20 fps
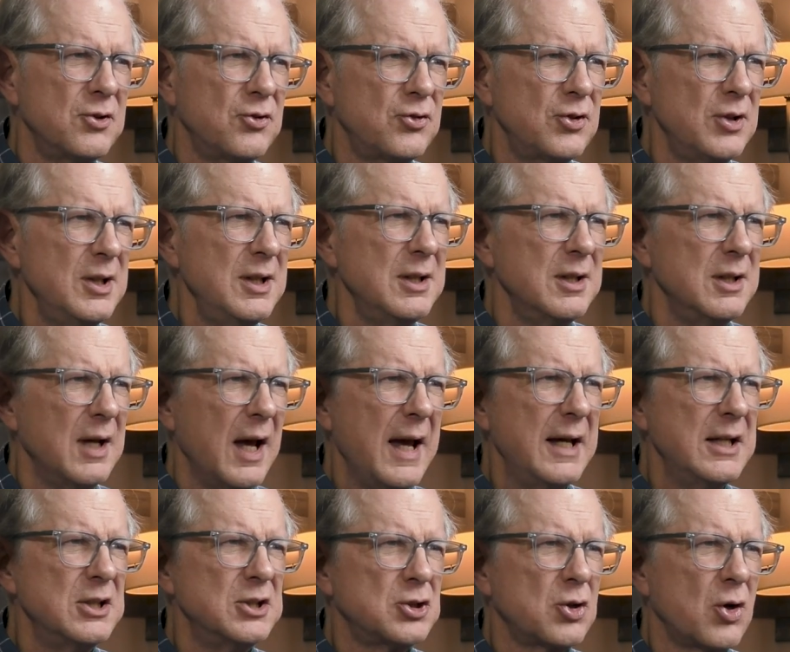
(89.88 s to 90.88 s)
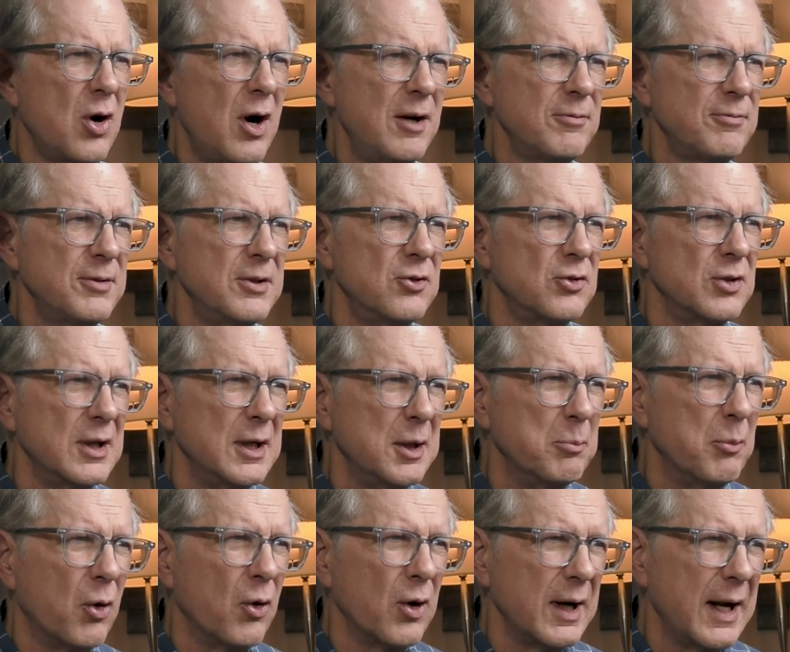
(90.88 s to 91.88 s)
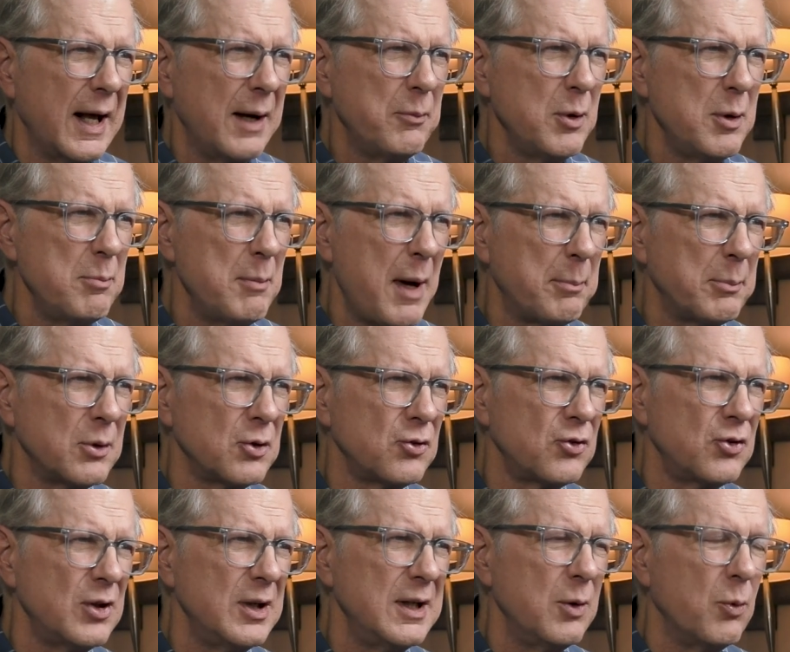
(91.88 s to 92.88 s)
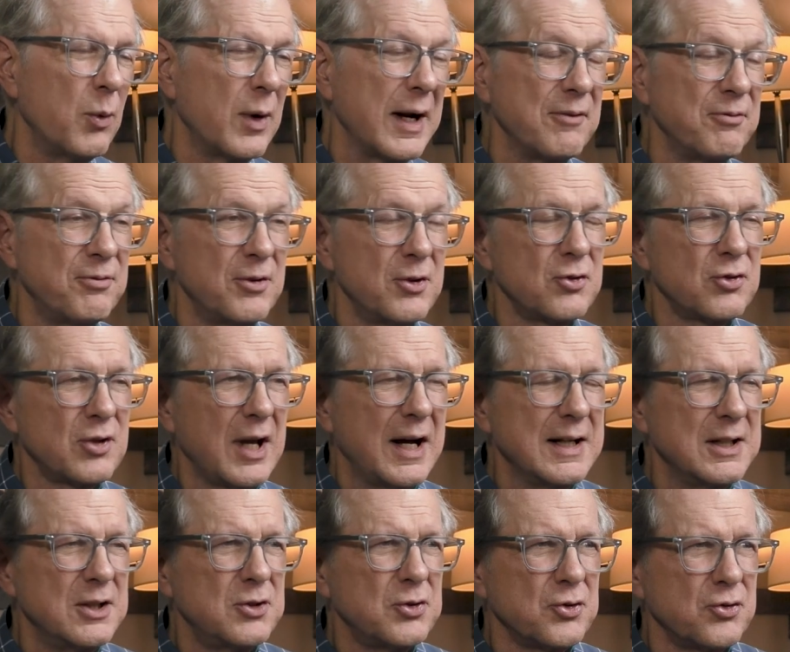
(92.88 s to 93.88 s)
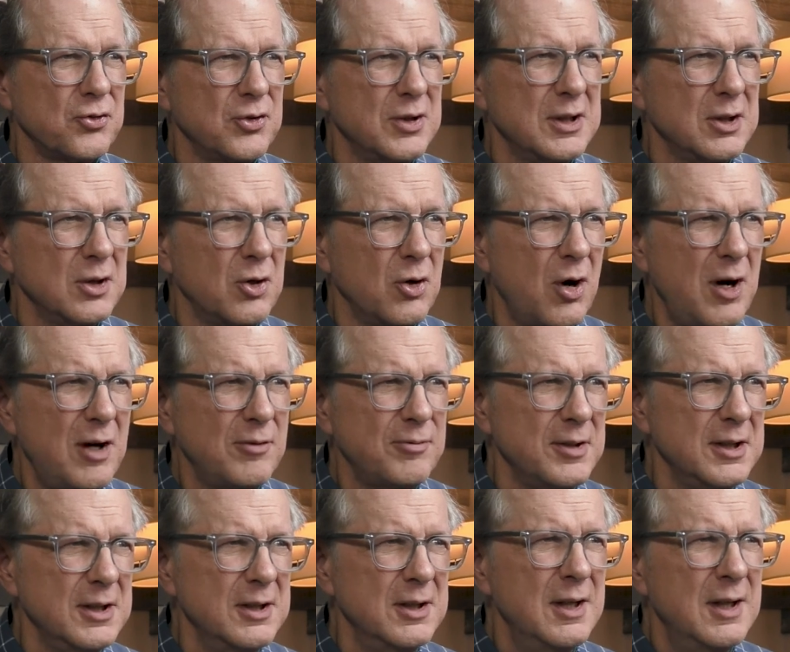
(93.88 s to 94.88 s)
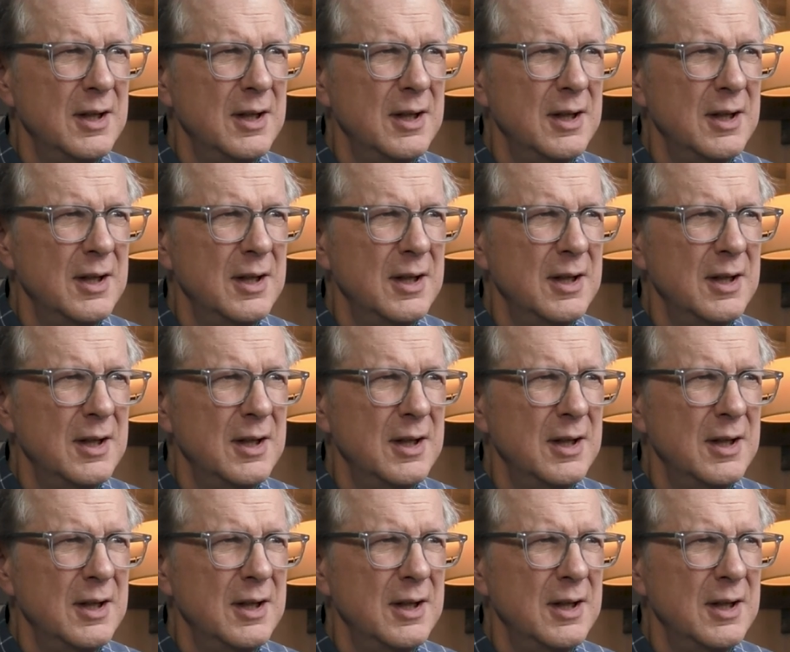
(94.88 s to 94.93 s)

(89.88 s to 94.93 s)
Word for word: see aged coffees anymore, and I remember seeing when I first got interested in coffee